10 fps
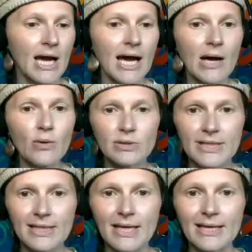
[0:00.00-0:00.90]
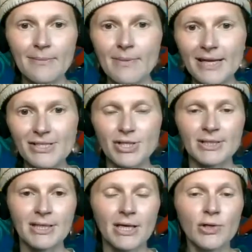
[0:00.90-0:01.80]
How could they
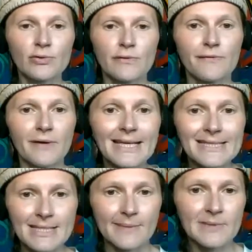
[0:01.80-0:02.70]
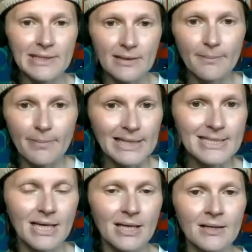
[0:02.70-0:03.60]
imagine to find something
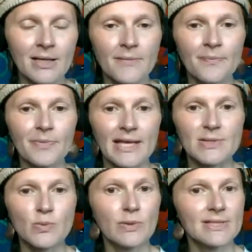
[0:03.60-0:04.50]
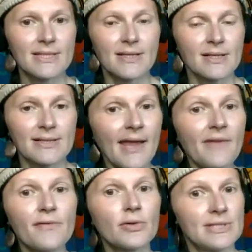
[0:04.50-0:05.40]
better as what
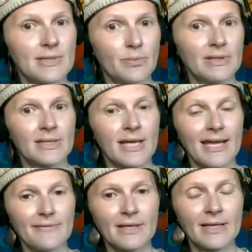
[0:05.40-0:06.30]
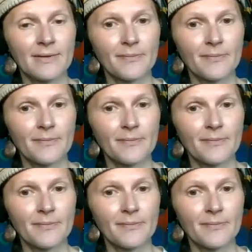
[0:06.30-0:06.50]
they've already been having?